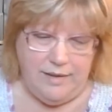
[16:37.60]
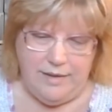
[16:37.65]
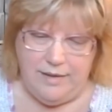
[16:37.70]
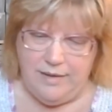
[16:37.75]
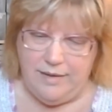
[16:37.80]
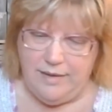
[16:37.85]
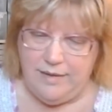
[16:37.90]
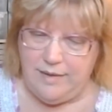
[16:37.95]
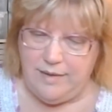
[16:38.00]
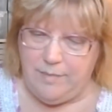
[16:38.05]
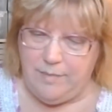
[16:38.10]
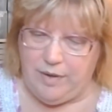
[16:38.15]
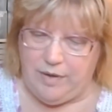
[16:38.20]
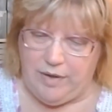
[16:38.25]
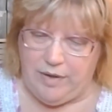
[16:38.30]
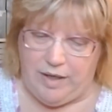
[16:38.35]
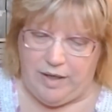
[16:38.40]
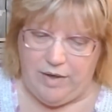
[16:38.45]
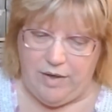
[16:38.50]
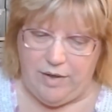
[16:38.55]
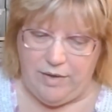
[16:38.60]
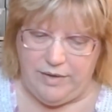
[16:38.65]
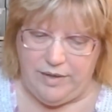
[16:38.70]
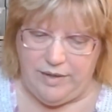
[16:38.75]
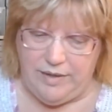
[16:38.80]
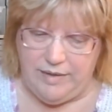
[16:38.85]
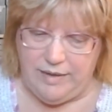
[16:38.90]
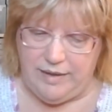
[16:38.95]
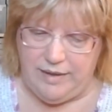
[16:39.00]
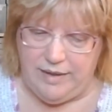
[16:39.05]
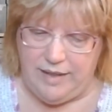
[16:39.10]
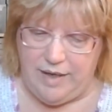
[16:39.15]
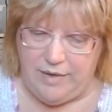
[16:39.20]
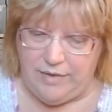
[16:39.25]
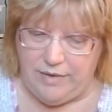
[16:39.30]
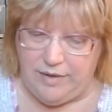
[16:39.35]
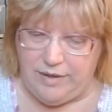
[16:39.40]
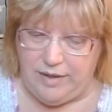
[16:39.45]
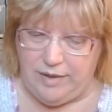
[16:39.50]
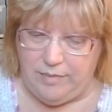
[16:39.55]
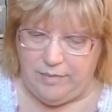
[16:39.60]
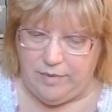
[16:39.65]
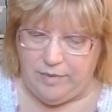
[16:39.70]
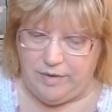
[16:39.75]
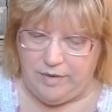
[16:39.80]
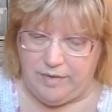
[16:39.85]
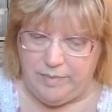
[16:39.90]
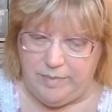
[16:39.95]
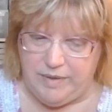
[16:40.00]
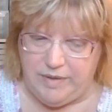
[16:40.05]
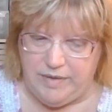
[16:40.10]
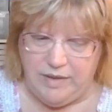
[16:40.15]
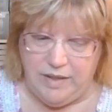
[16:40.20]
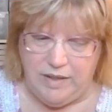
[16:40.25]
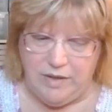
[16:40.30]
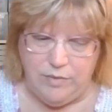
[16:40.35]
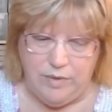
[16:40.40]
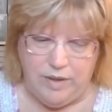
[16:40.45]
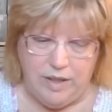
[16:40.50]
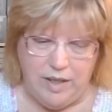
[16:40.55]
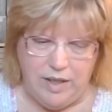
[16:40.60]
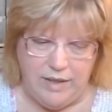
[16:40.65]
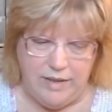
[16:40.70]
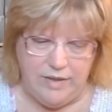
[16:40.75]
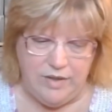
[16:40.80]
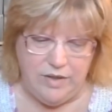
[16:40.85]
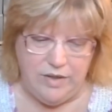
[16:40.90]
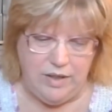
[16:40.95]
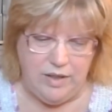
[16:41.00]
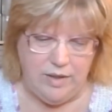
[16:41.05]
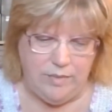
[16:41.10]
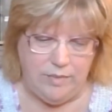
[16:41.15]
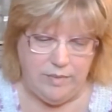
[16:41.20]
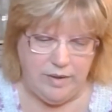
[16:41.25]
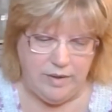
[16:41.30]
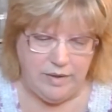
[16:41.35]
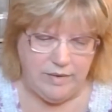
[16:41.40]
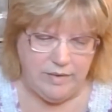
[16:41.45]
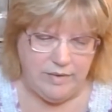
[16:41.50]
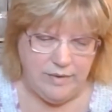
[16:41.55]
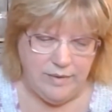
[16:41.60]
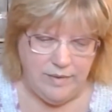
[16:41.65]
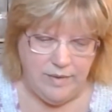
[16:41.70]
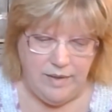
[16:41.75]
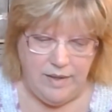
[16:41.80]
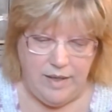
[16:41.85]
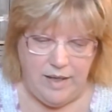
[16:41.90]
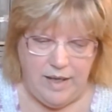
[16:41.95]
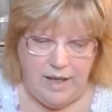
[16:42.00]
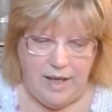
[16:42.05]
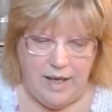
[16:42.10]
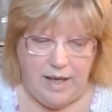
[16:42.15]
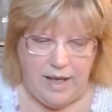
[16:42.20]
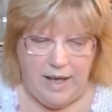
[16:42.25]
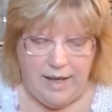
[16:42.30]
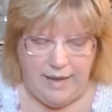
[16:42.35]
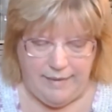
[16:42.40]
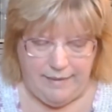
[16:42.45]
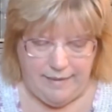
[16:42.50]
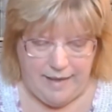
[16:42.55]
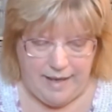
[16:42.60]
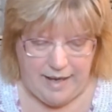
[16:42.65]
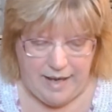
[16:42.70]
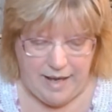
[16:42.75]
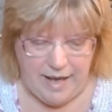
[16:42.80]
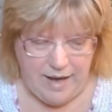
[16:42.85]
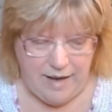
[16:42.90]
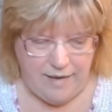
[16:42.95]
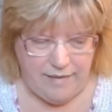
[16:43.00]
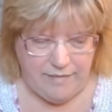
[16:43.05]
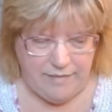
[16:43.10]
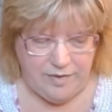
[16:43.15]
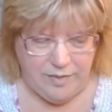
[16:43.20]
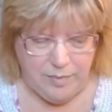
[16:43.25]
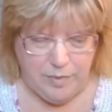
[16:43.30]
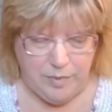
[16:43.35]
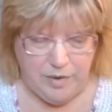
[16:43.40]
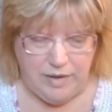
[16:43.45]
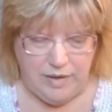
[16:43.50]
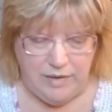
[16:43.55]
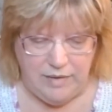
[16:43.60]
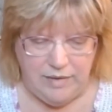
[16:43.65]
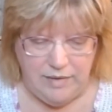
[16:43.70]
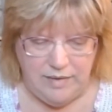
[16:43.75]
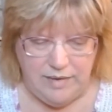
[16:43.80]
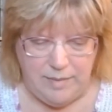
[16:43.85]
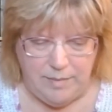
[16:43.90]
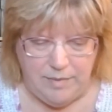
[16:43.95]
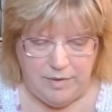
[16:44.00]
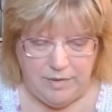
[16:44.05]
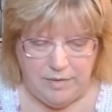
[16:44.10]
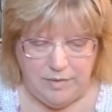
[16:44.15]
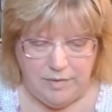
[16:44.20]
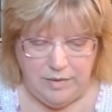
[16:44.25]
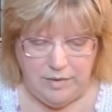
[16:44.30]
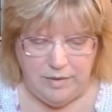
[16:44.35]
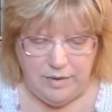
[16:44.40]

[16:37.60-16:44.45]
somewhere I called this Little House Needleworks, but it's Cottage Needleworks. And they have spring, summer,